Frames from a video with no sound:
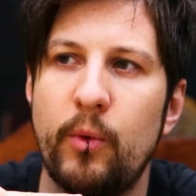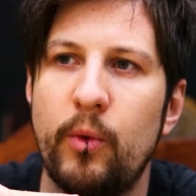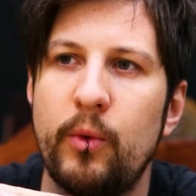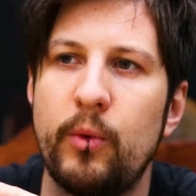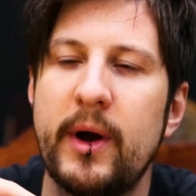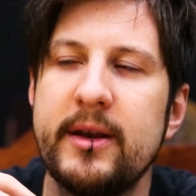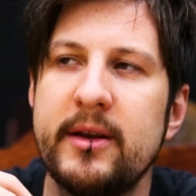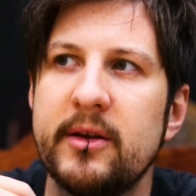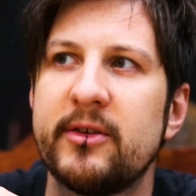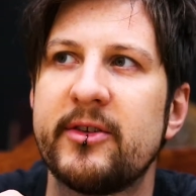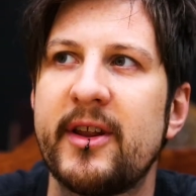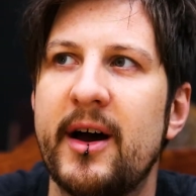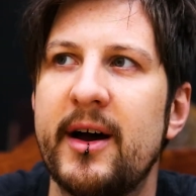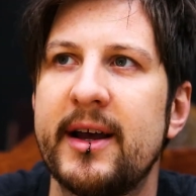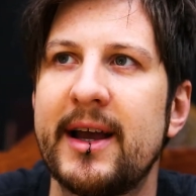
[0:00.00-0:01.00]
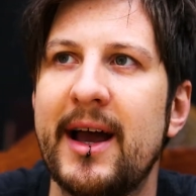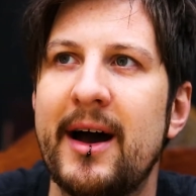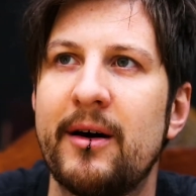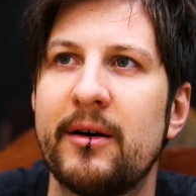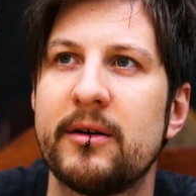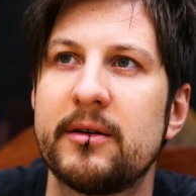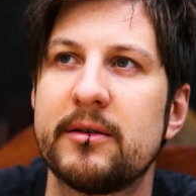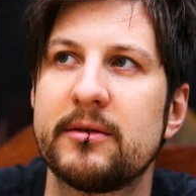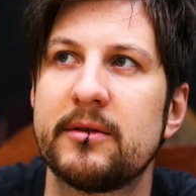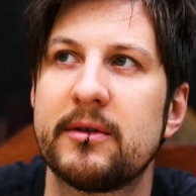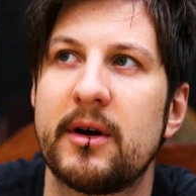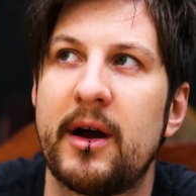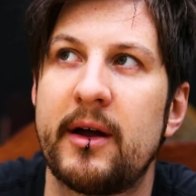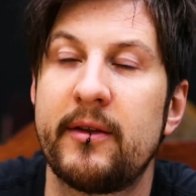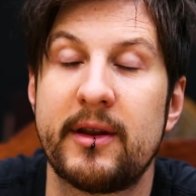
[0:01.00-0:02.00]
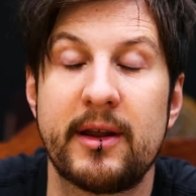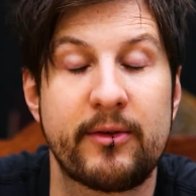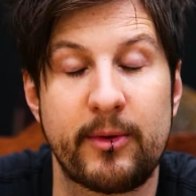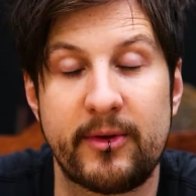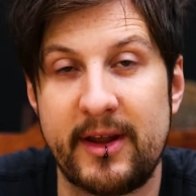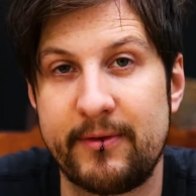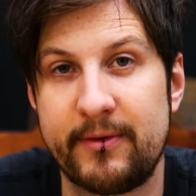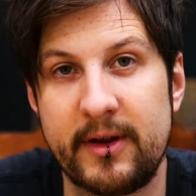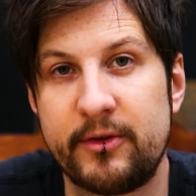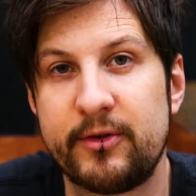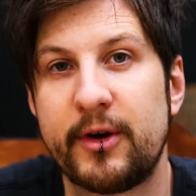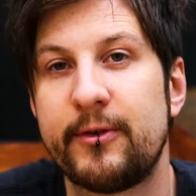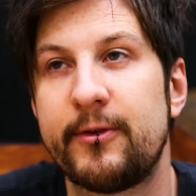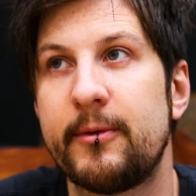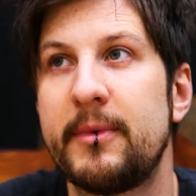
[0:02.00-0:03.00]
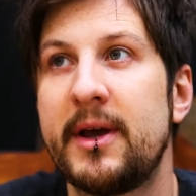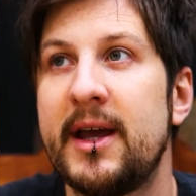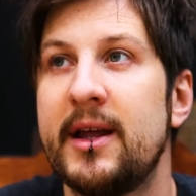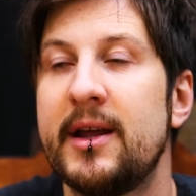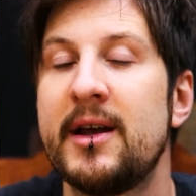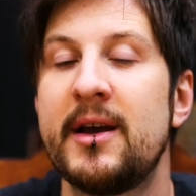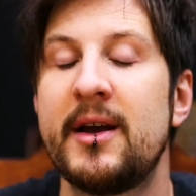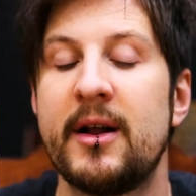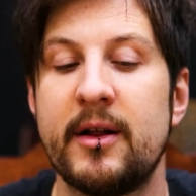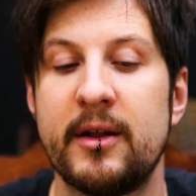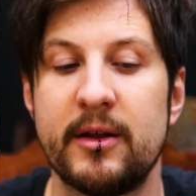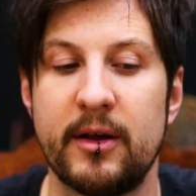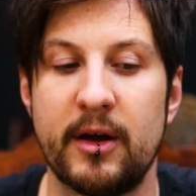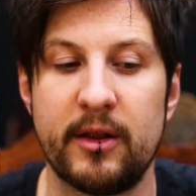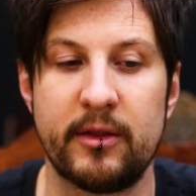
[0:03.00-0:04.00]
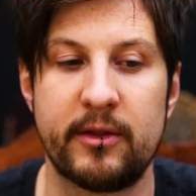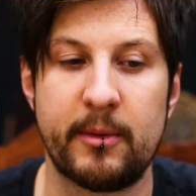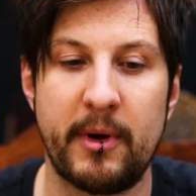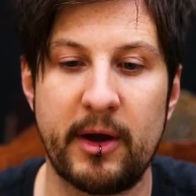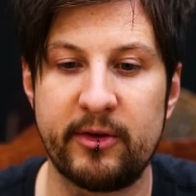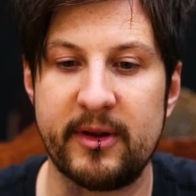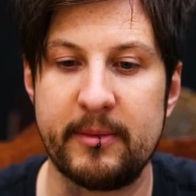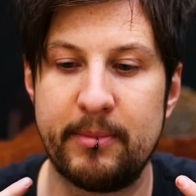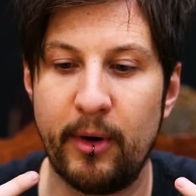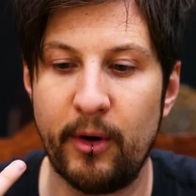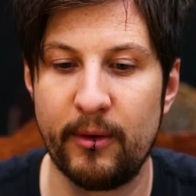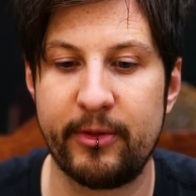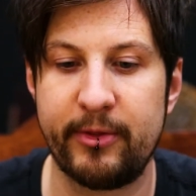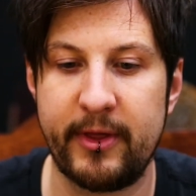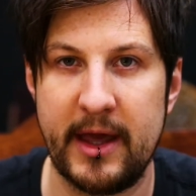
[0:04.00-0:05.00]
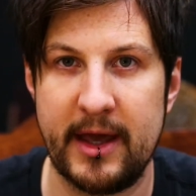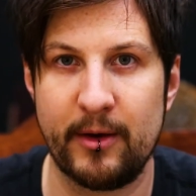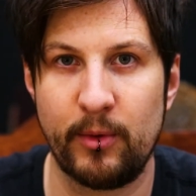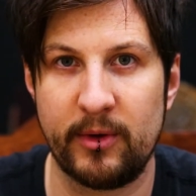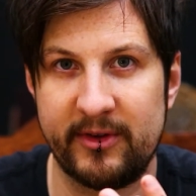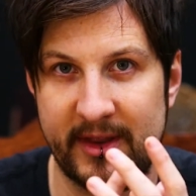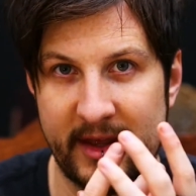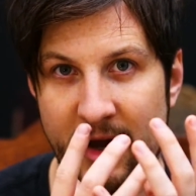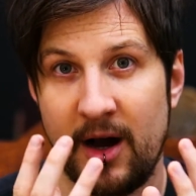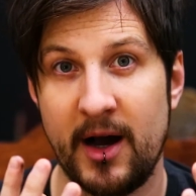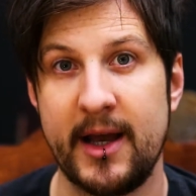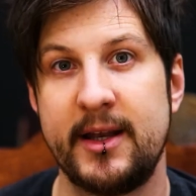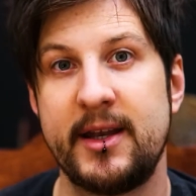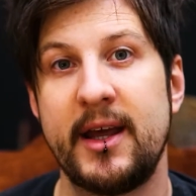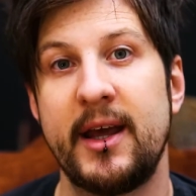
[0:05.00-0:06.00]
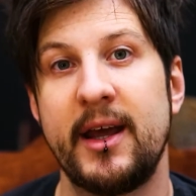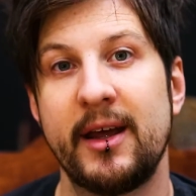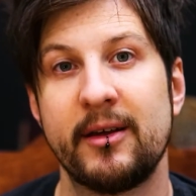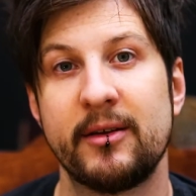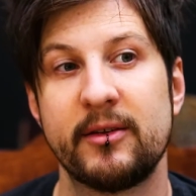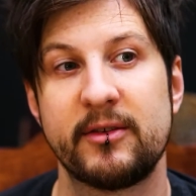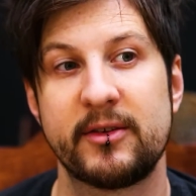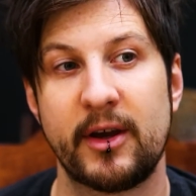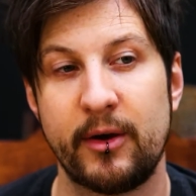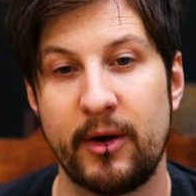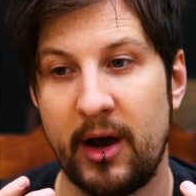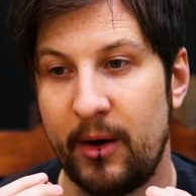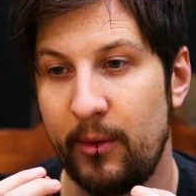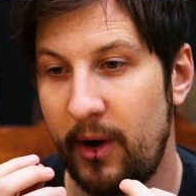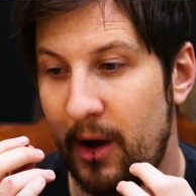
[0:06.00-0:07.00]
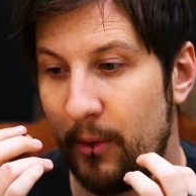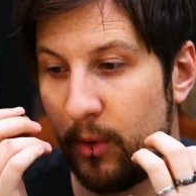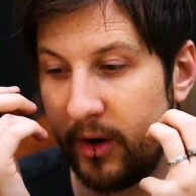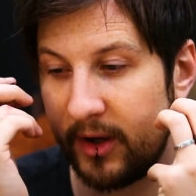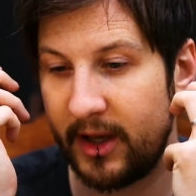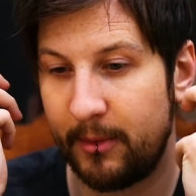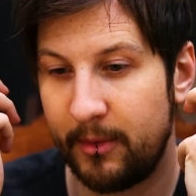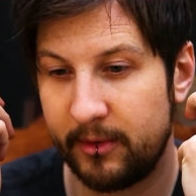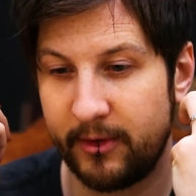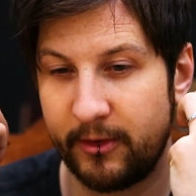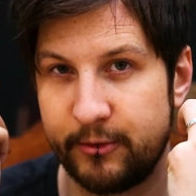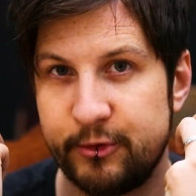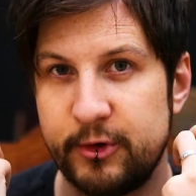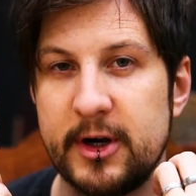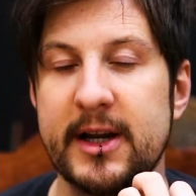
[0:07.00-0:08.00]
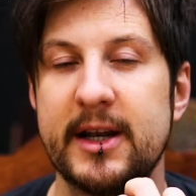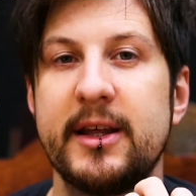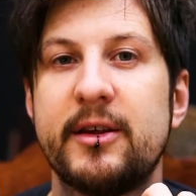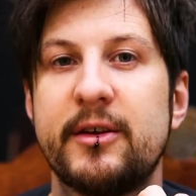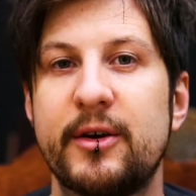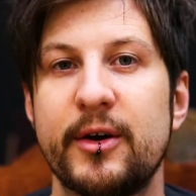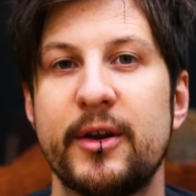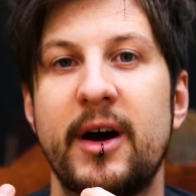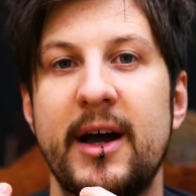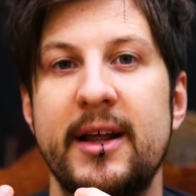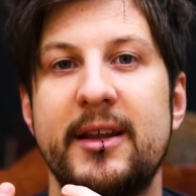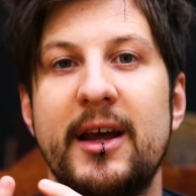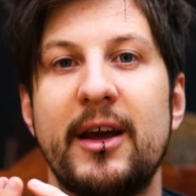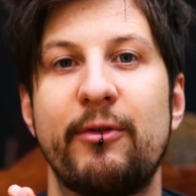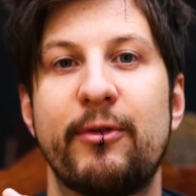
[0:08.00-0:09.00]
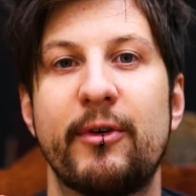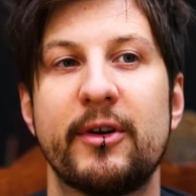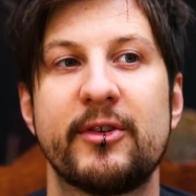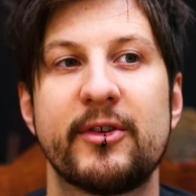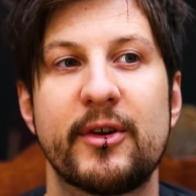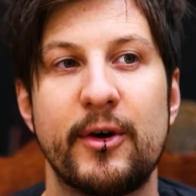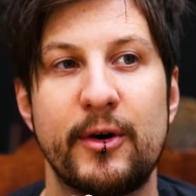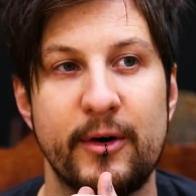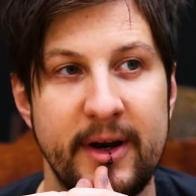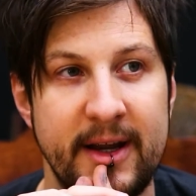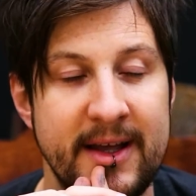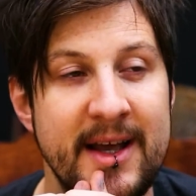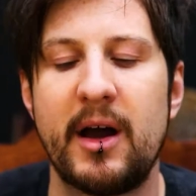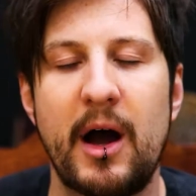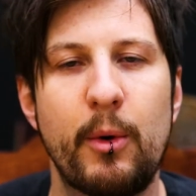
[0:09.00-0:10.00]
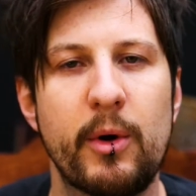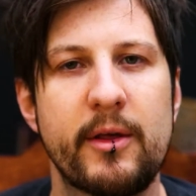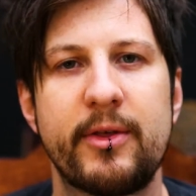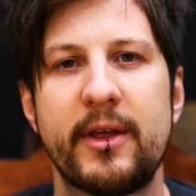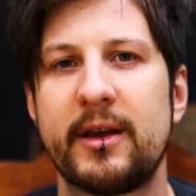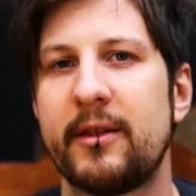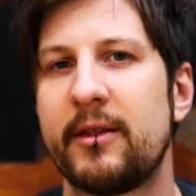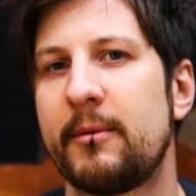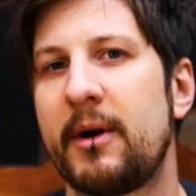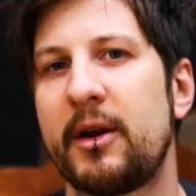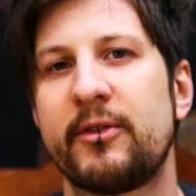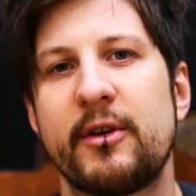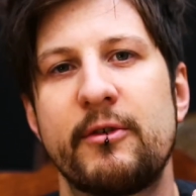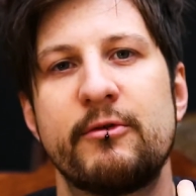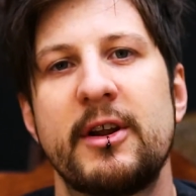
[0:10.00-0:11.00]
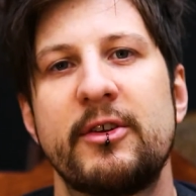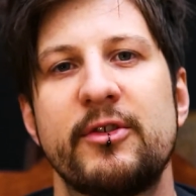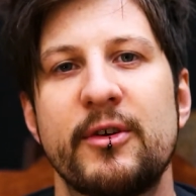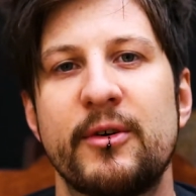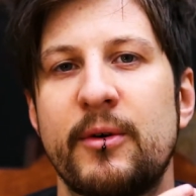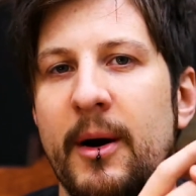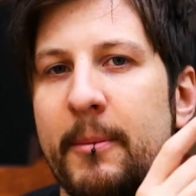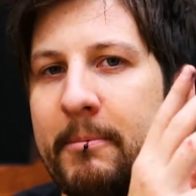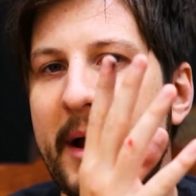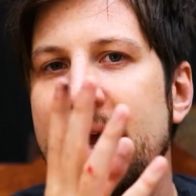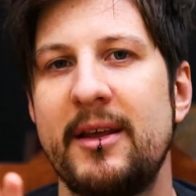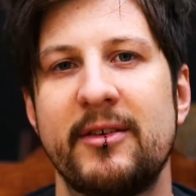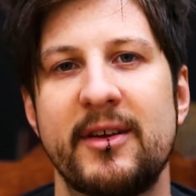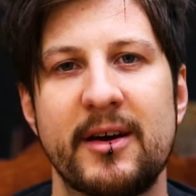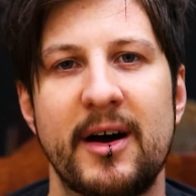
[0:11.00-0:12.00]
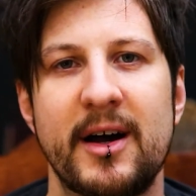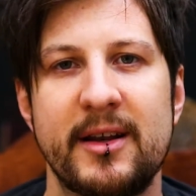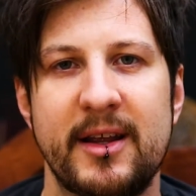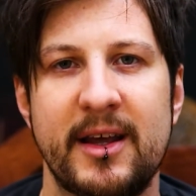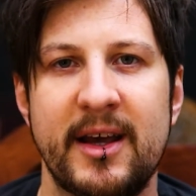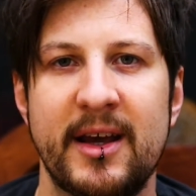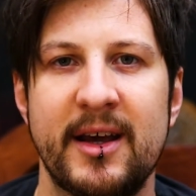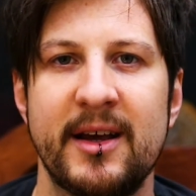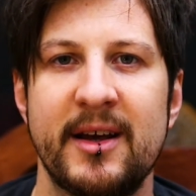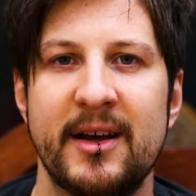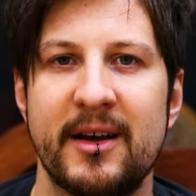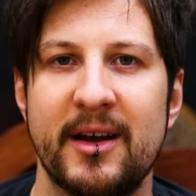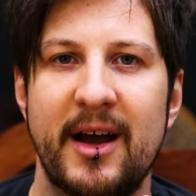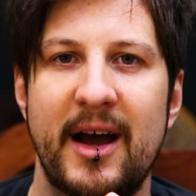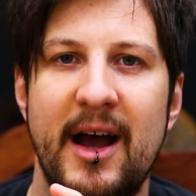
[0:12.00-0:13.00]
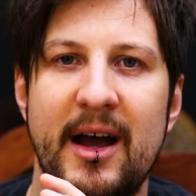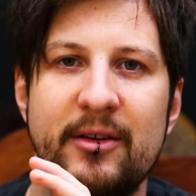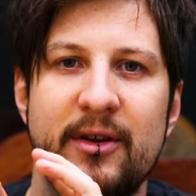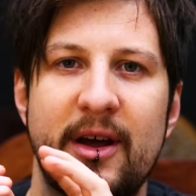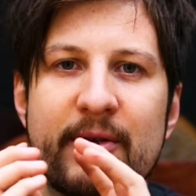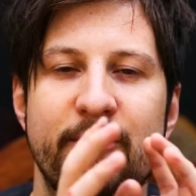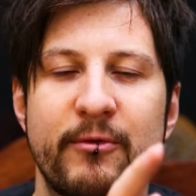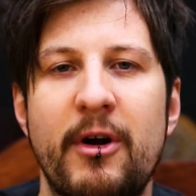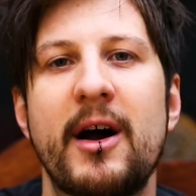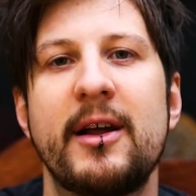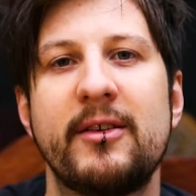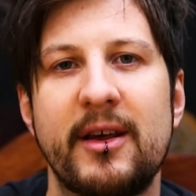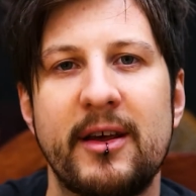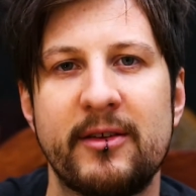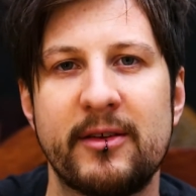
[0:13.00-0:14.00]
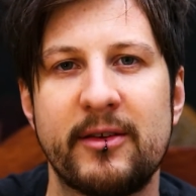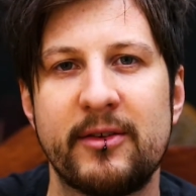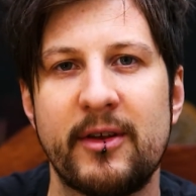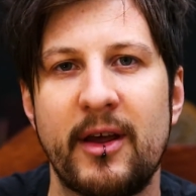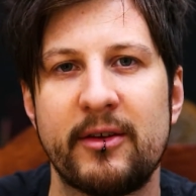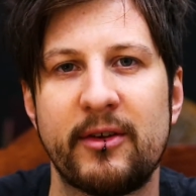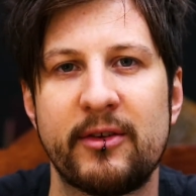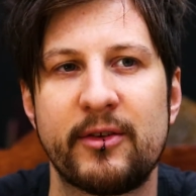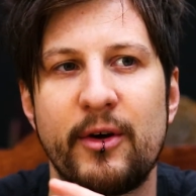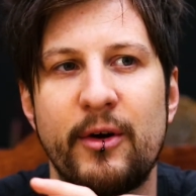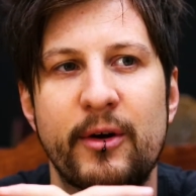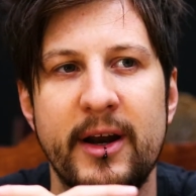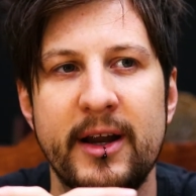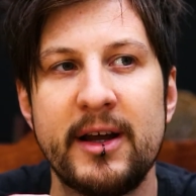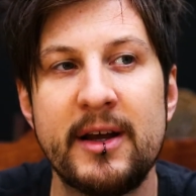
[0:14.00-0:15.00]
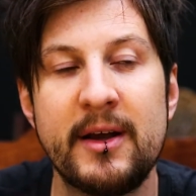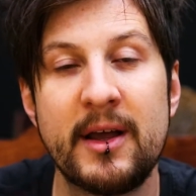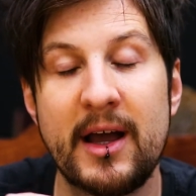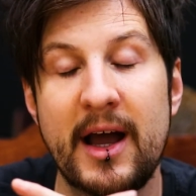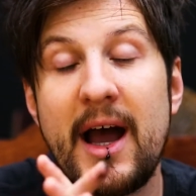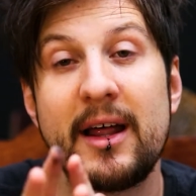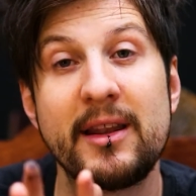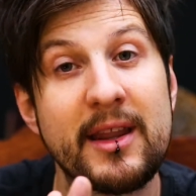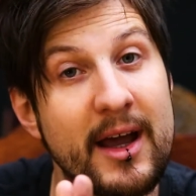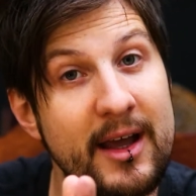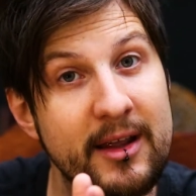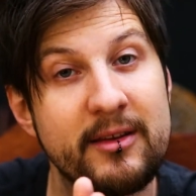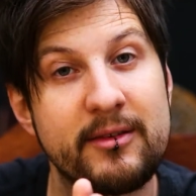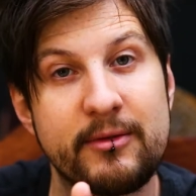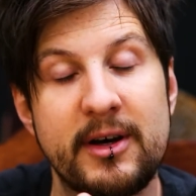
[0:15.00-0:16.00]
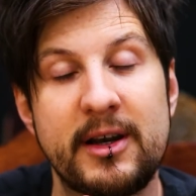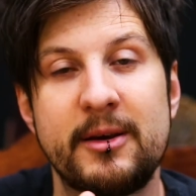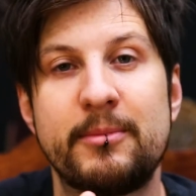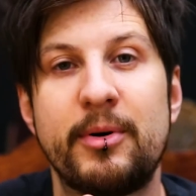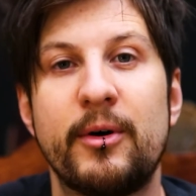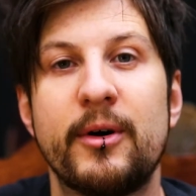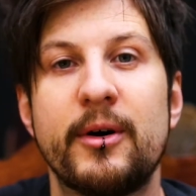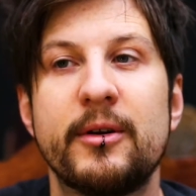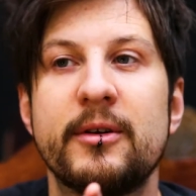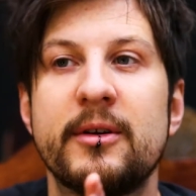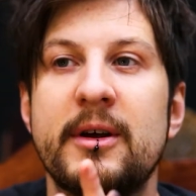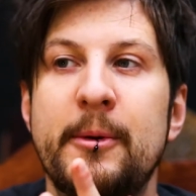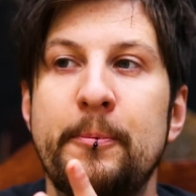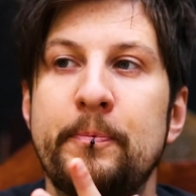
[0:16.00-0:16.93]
When you're starting out, and this was definitely true for me, the most important thing was the idea. So I want to come up with a really good idea for a story. I want to think of the most original, amazing idea and write it as a story. And that is really important.